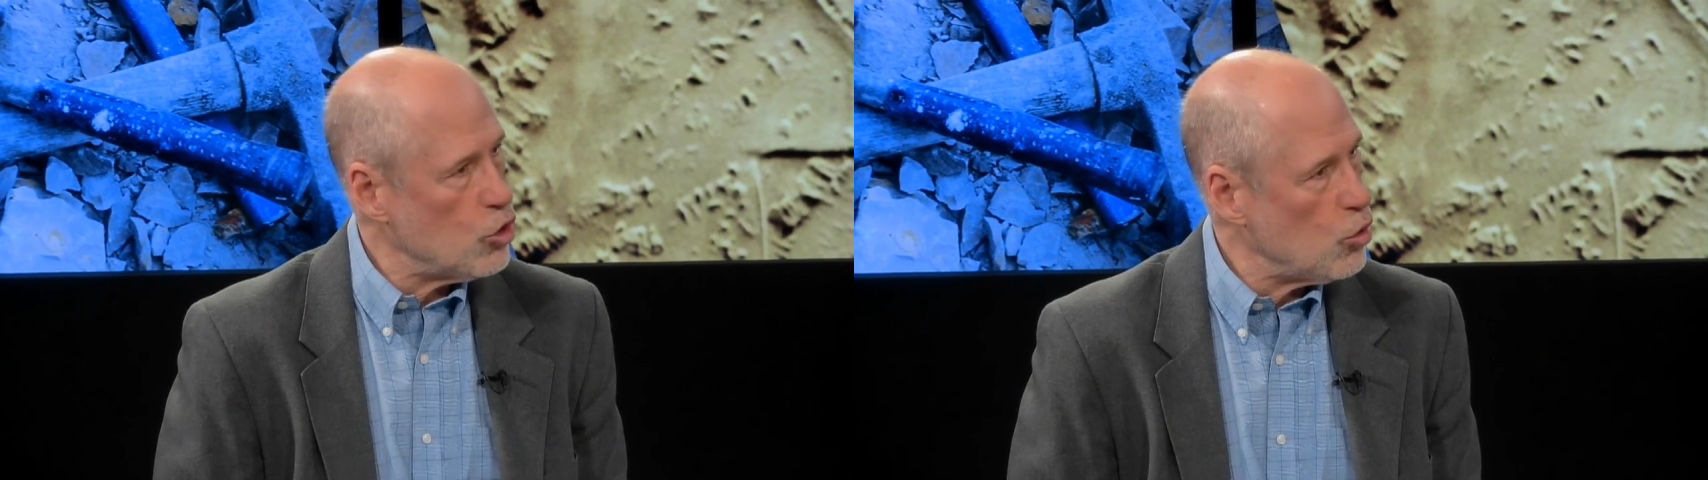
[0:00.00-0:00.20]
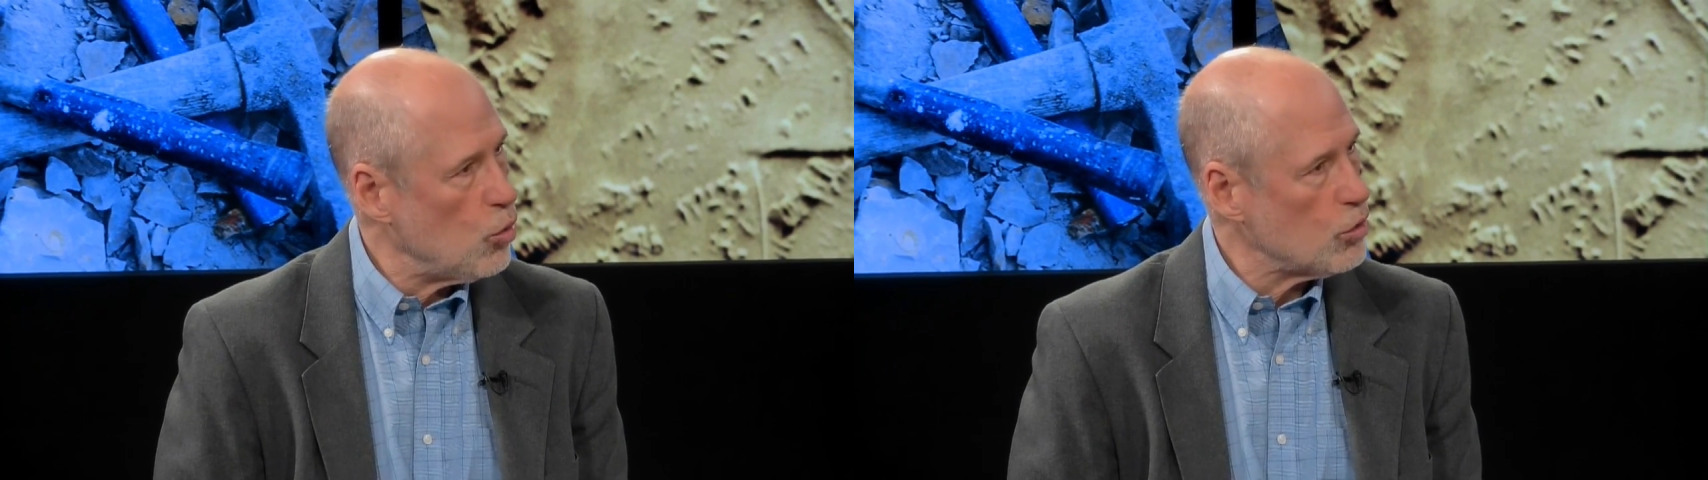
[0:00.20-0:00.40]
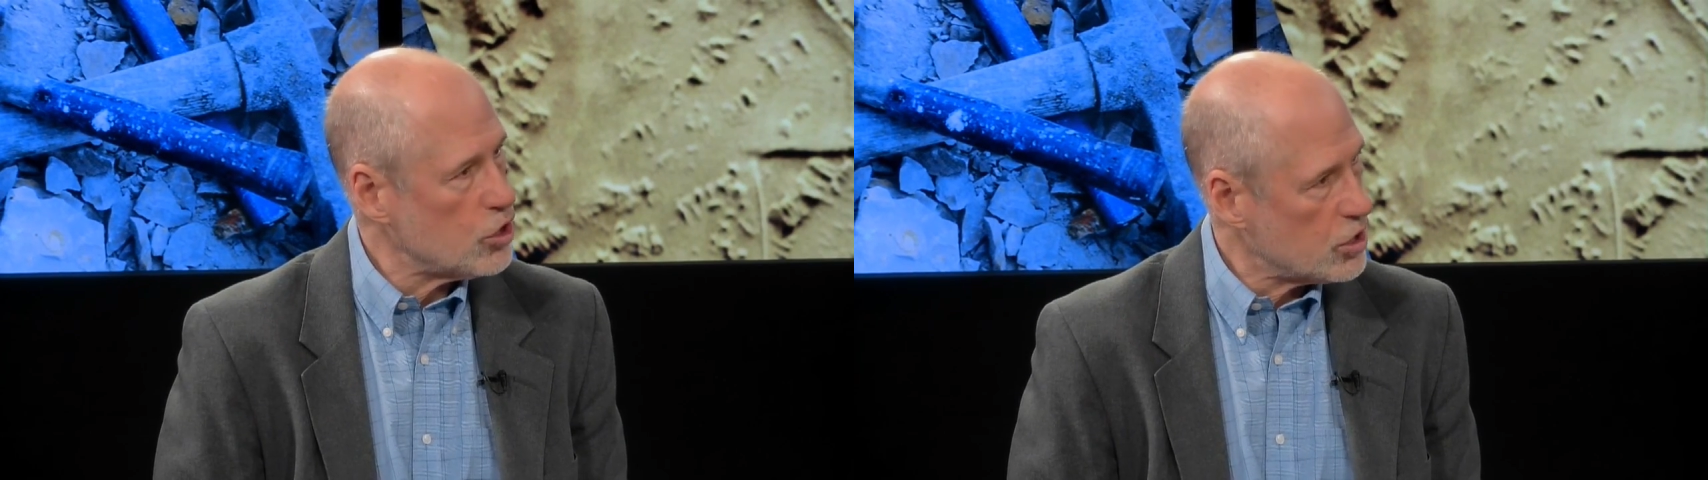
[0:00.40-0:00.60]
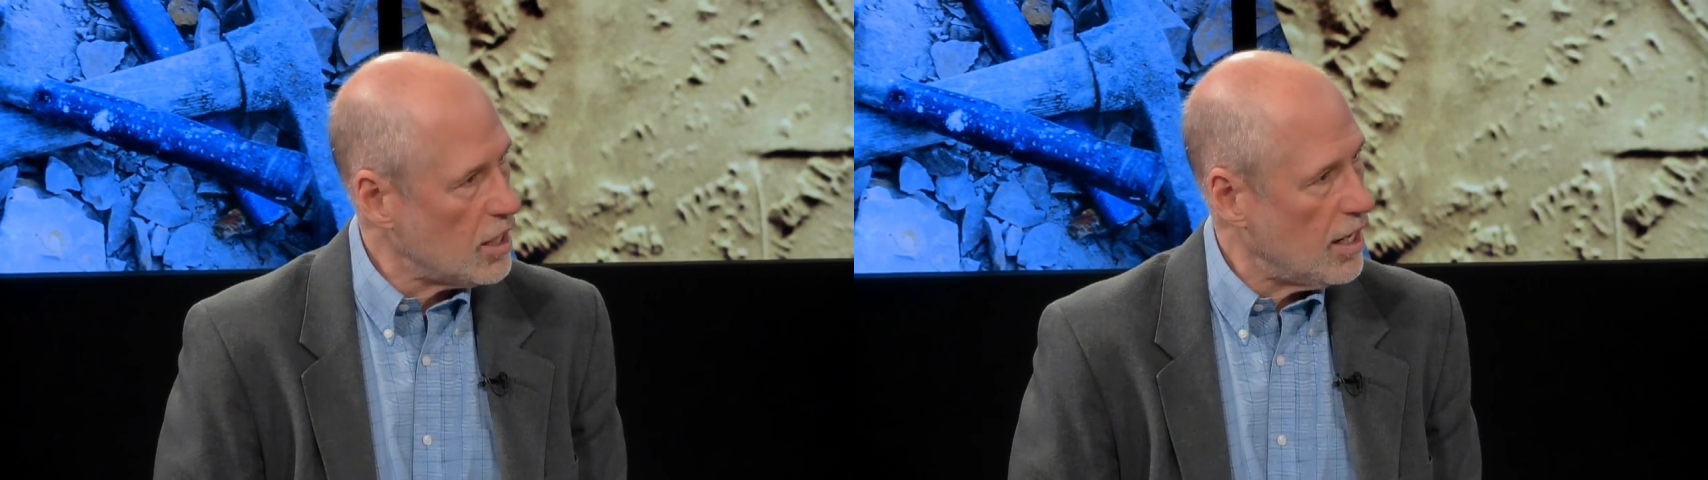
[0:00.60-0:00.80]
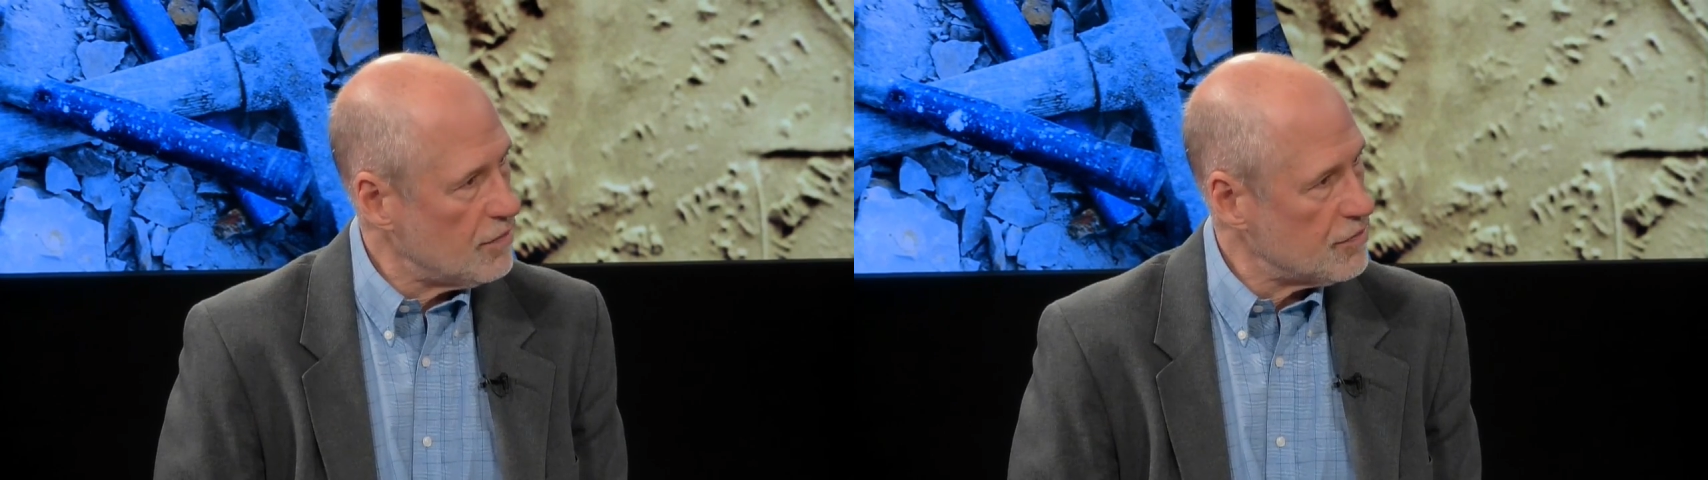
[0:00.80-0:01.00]
cool
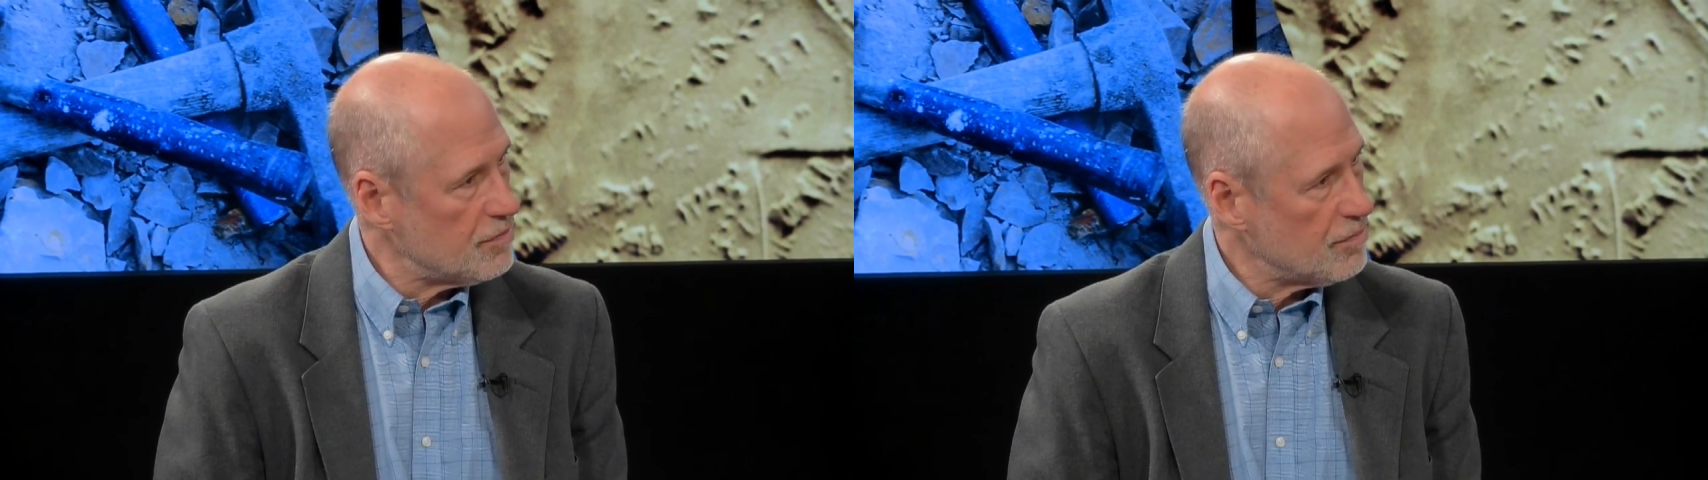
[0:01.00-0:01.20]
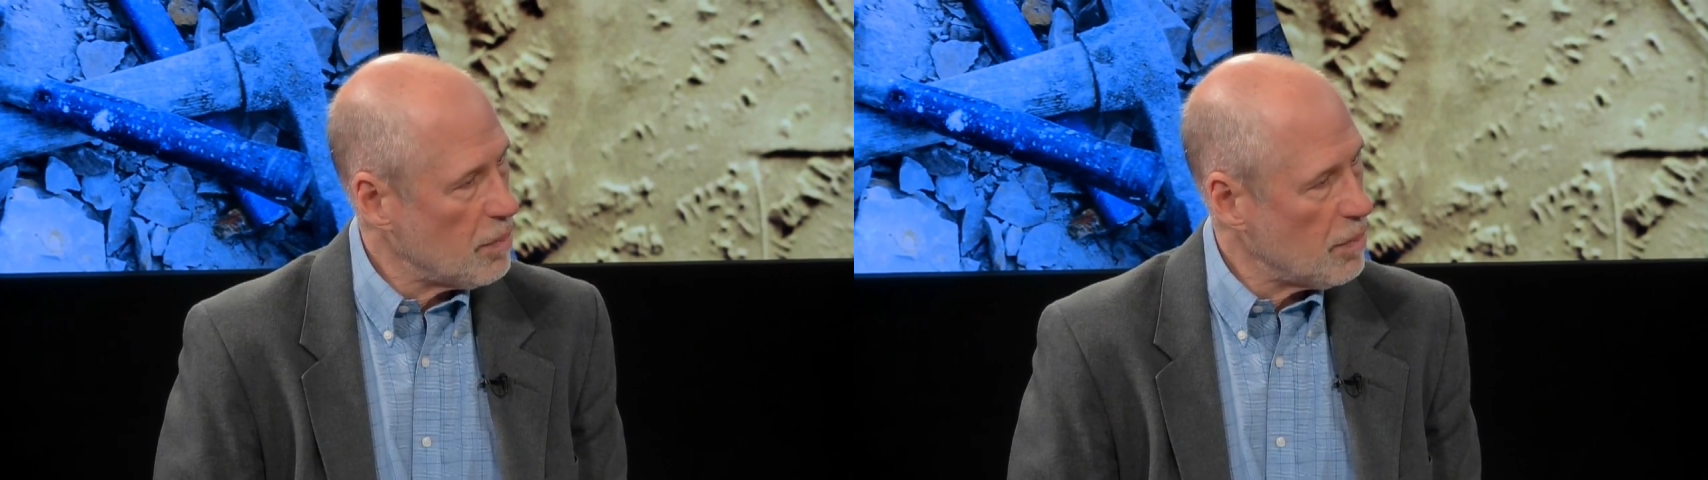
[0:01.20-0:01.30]
stuff?